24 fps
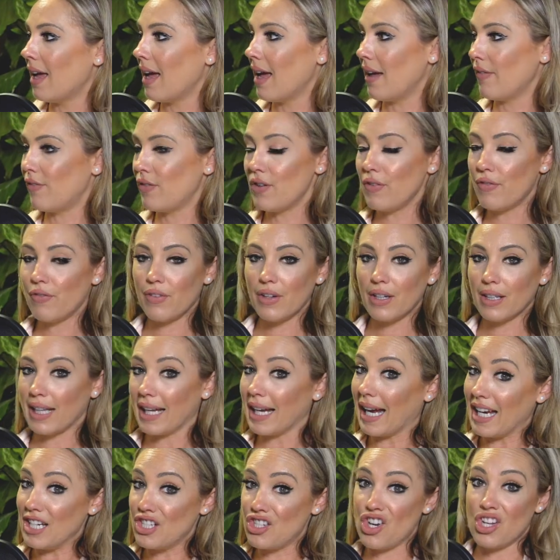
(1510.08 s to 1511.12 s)
Mm-hmm. If you feel
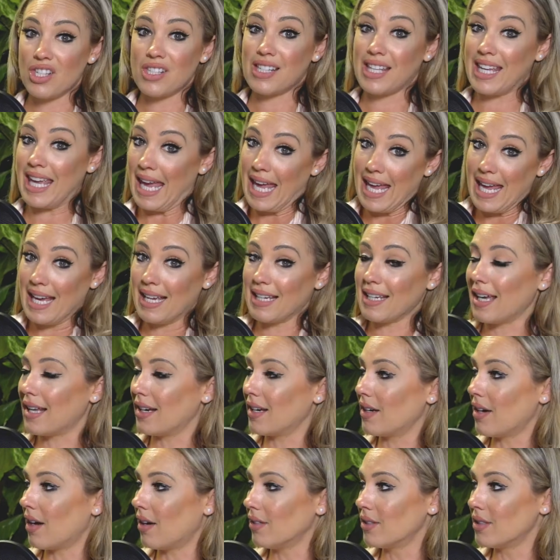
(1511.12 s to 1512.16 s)
like I just can't
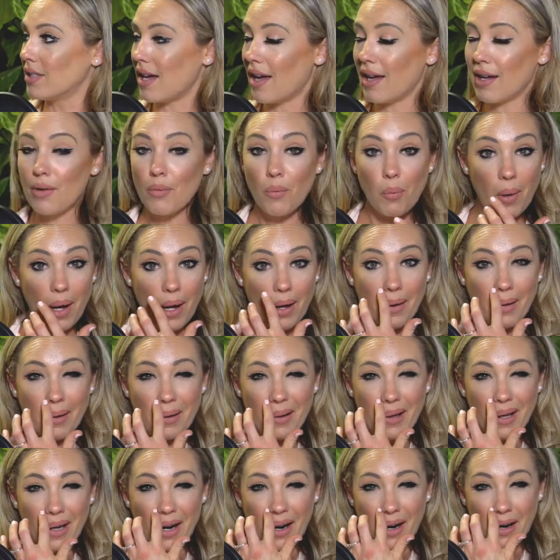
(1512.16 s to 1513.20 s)
get it all done,
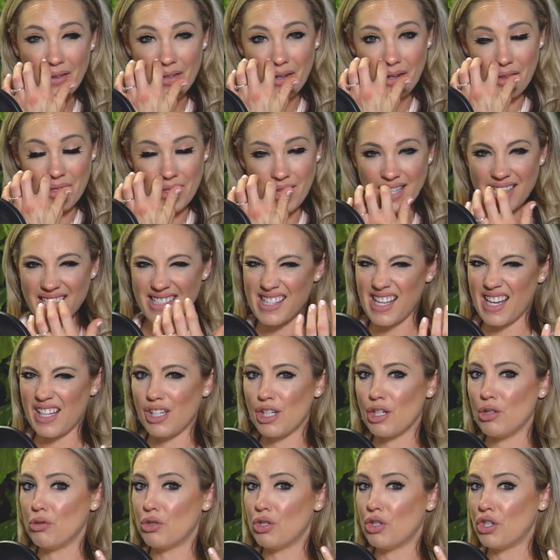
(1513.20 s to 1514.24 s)
well, are there things that
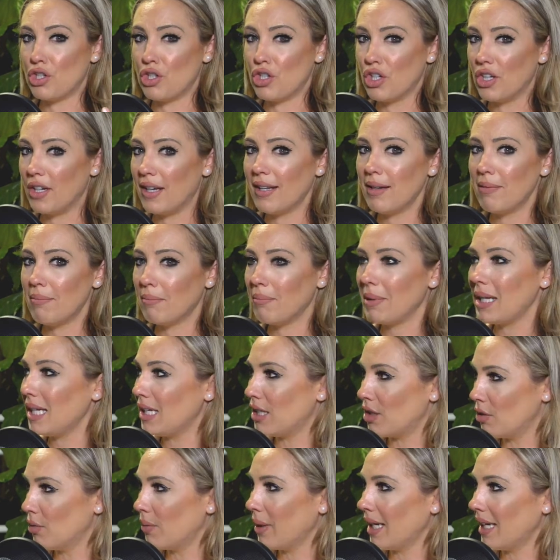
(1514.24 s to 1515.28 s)
you shouldn't be
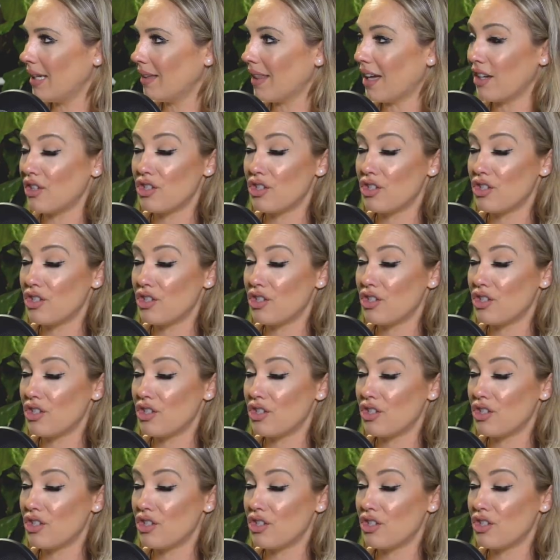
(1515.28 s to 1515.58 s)
doing